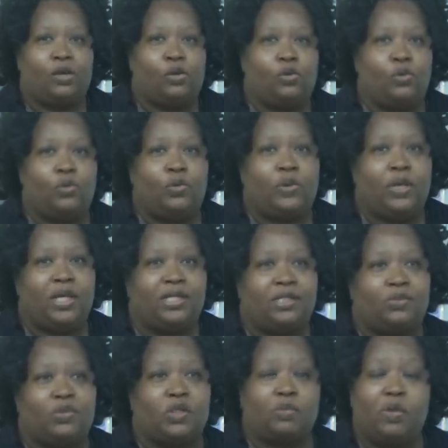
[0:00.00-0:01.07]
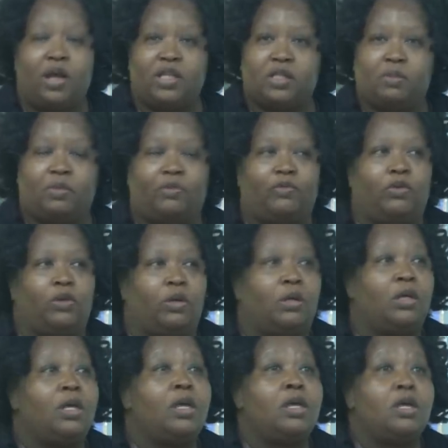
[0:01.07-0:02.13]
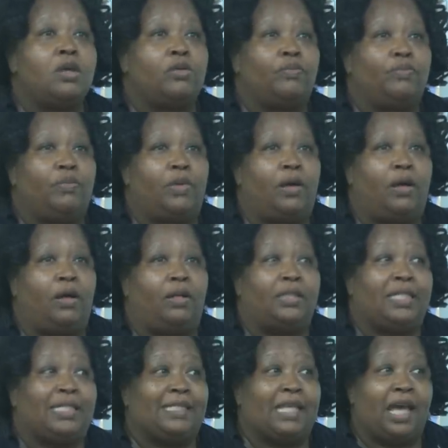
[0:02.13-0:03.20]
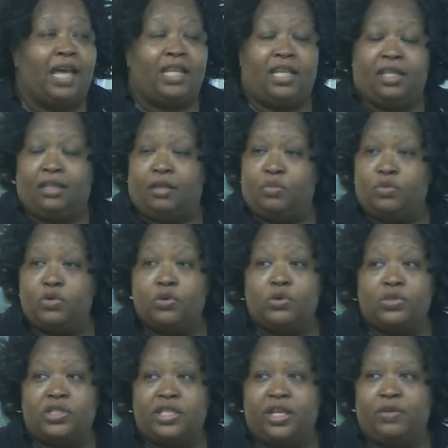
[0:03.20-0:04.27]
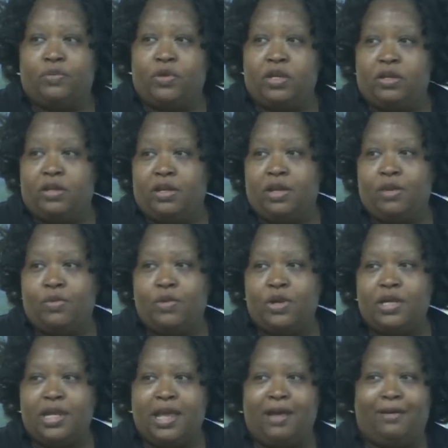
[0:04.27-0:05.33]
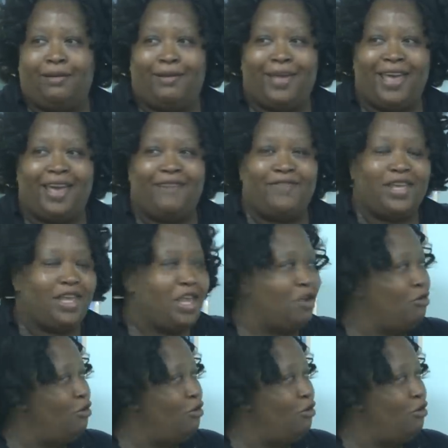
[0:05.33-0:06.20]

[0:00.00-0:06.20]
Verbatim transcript: who is responsible for uh, designing the murals that we're, we're now having here